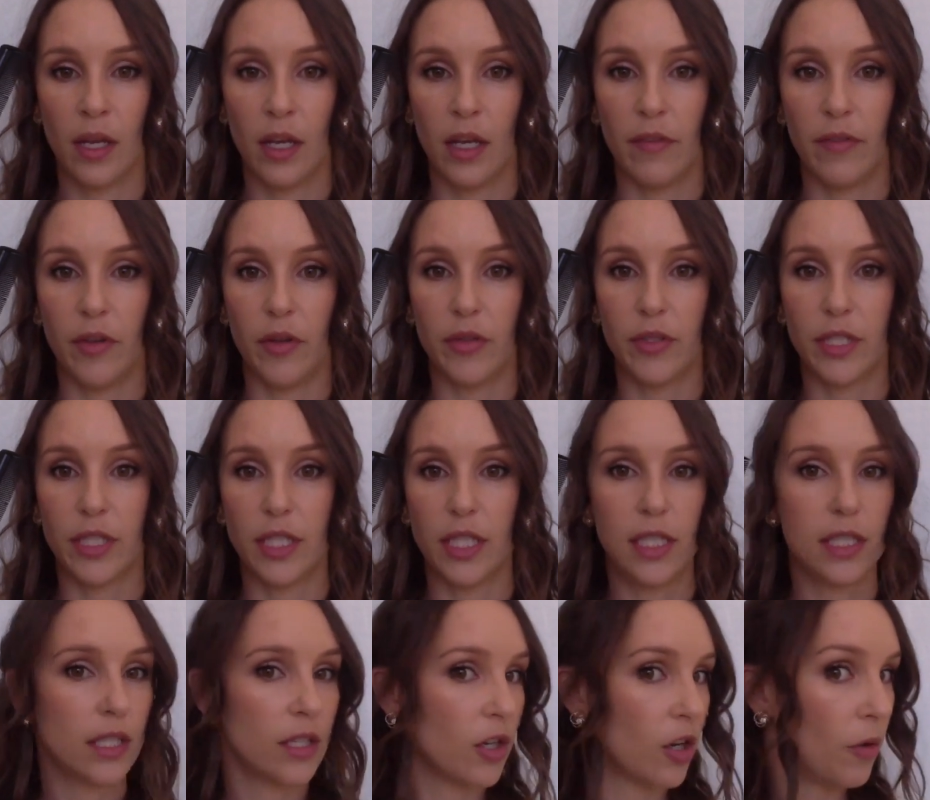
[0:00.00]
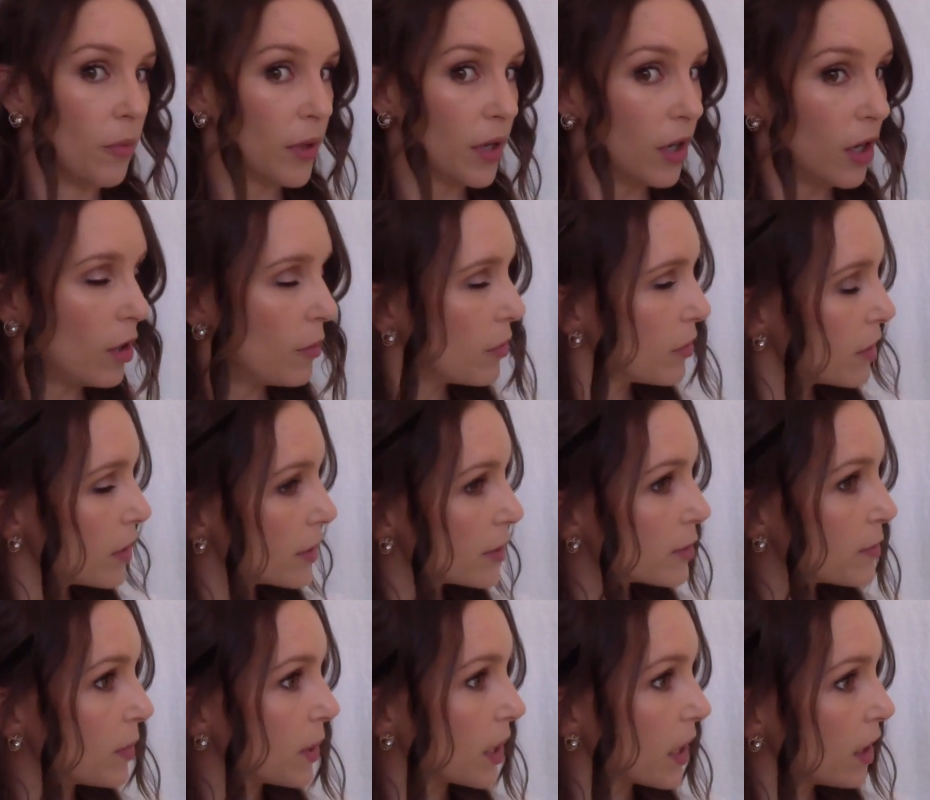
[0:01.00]
if you use a teasing comb, it'll help with the
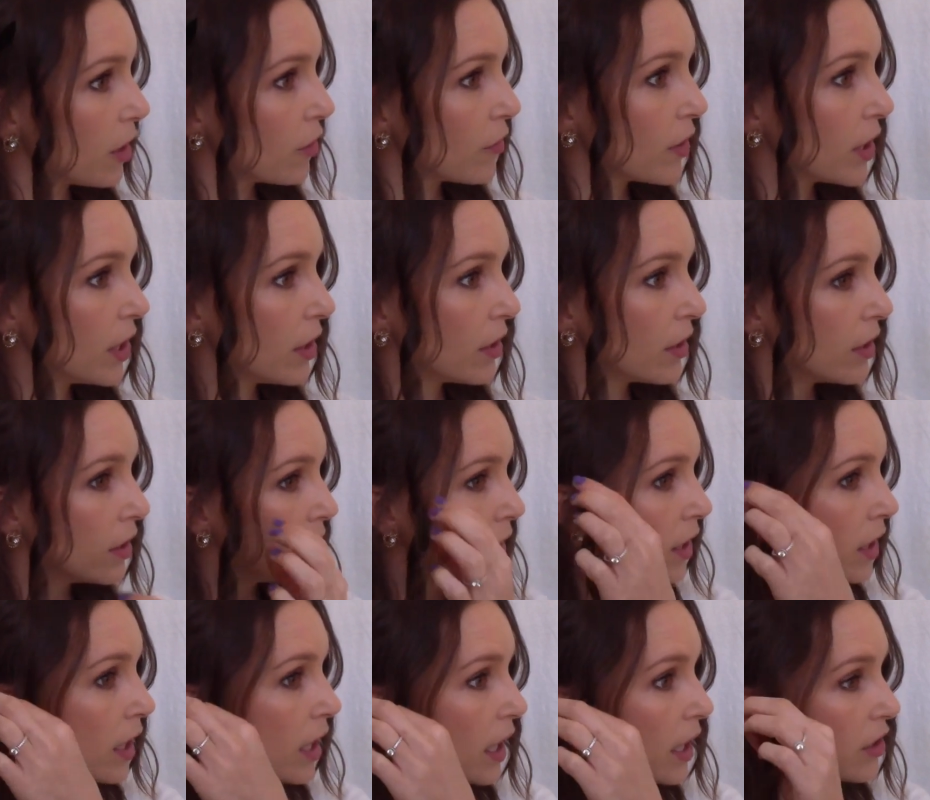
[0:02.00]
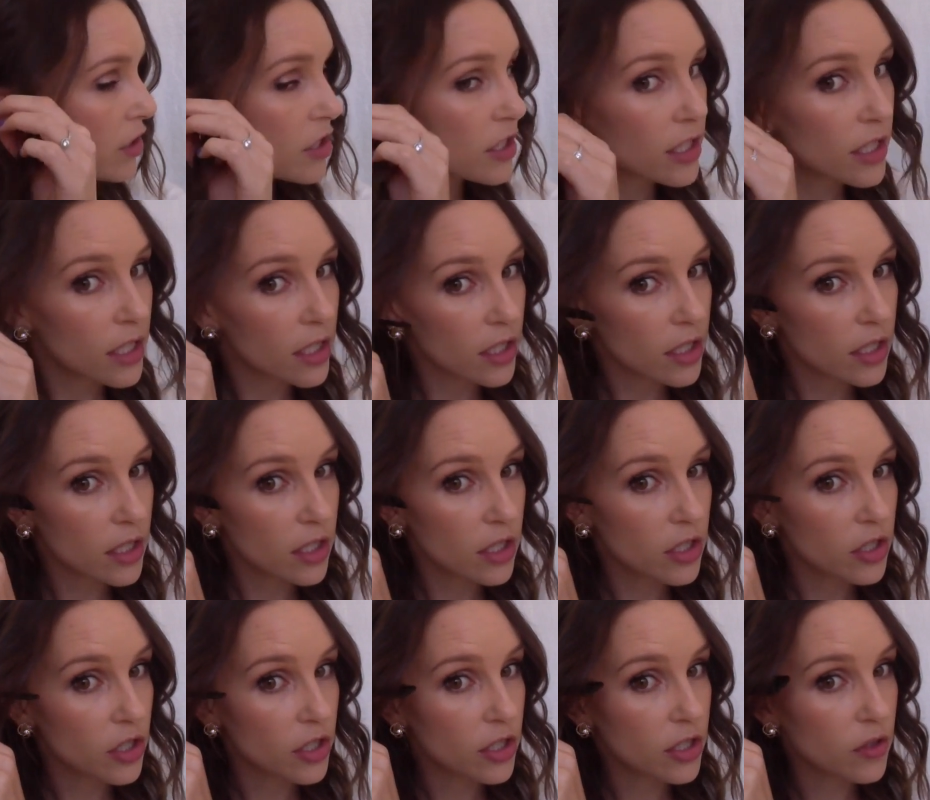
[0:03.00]
splitting over here. And
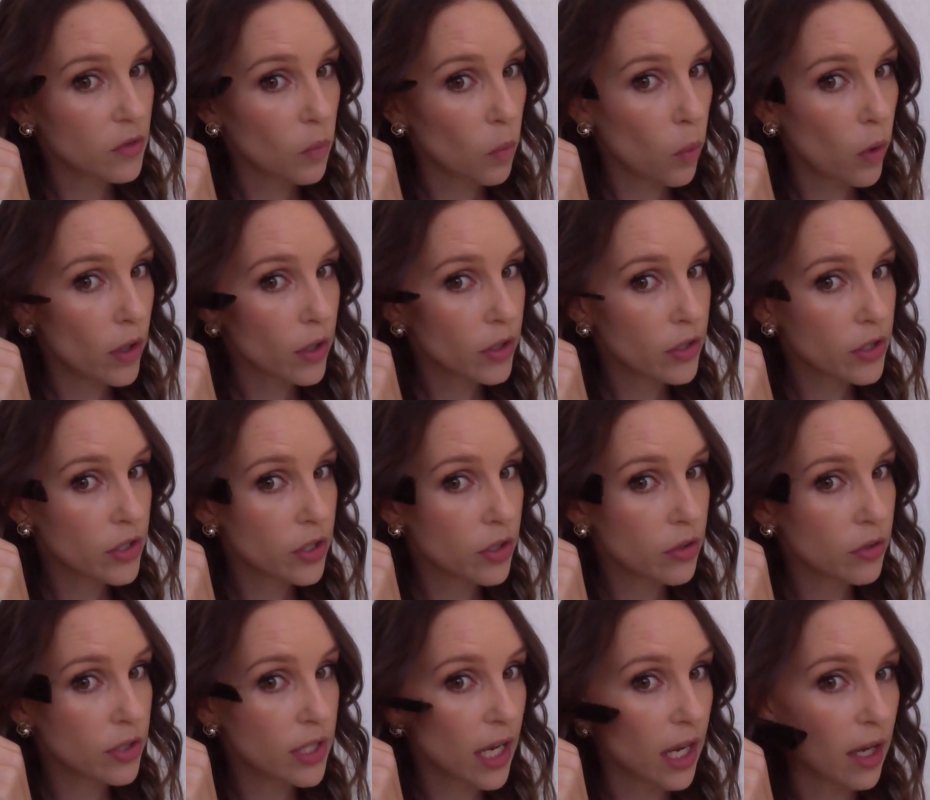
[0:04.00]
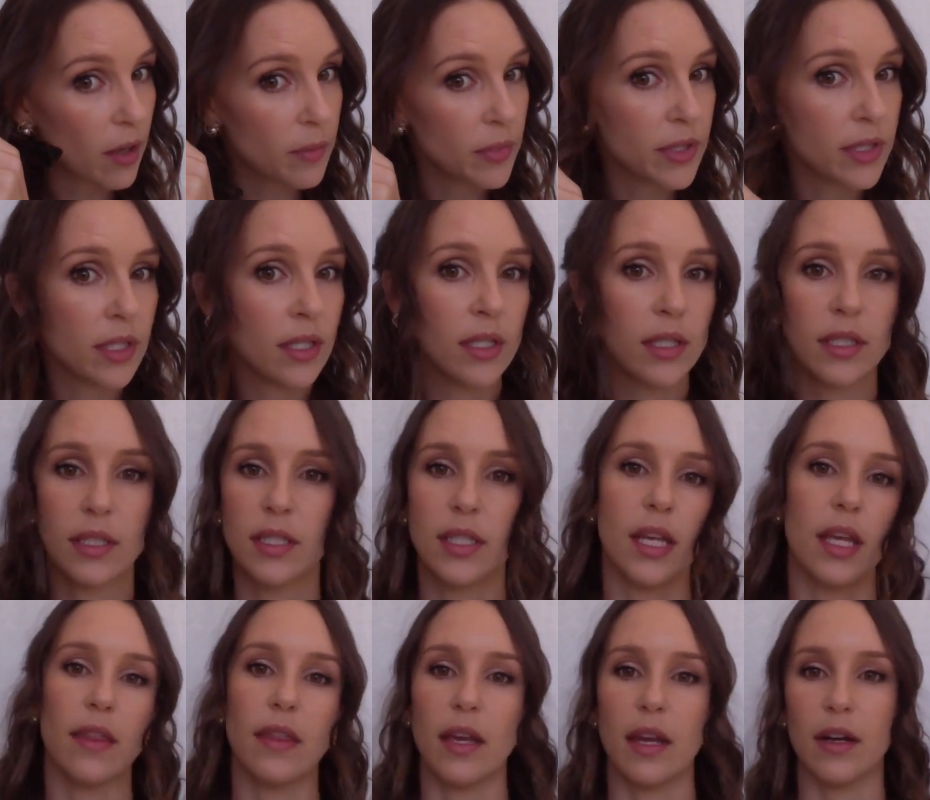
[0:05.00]
just 1 or 2 taps to
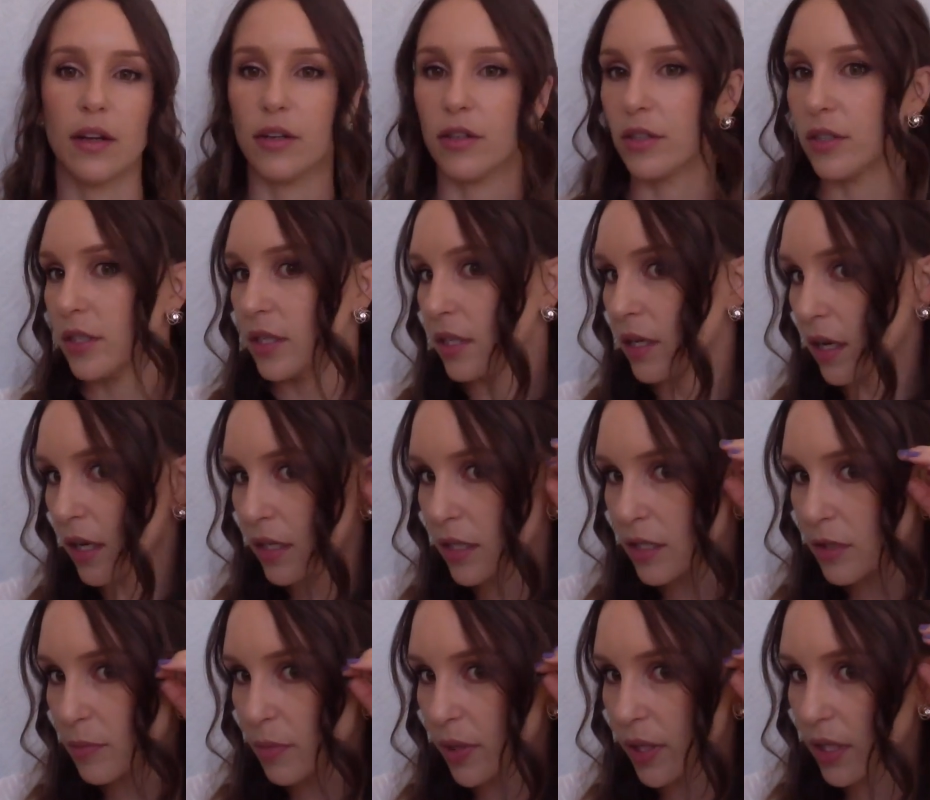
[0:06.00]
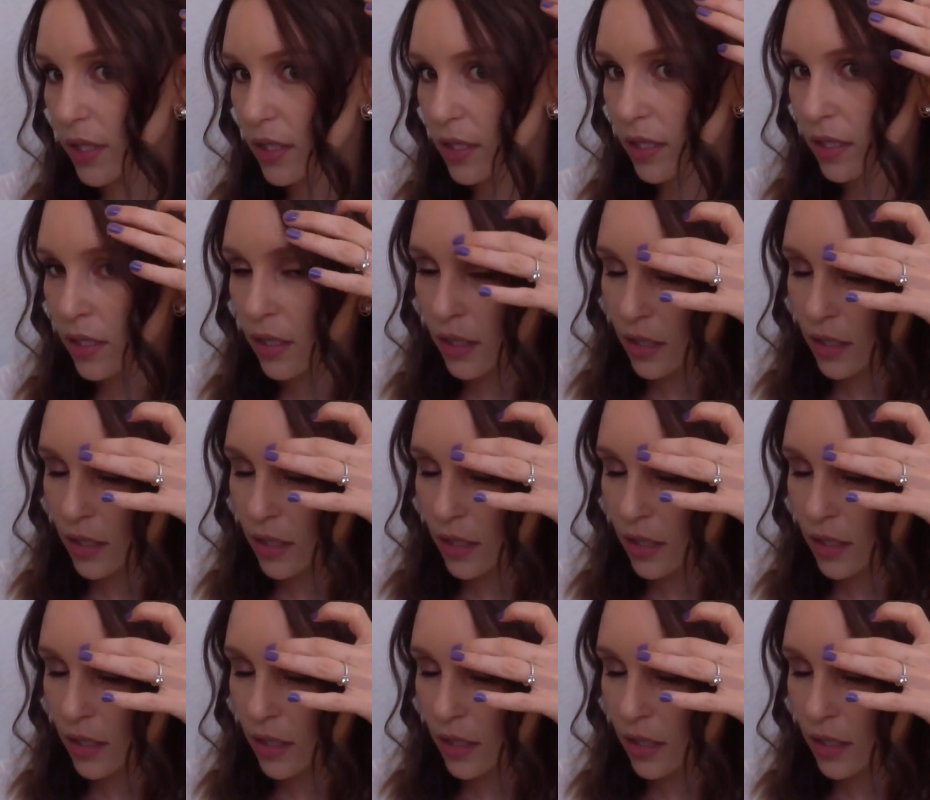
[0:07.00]
get the hair to not split.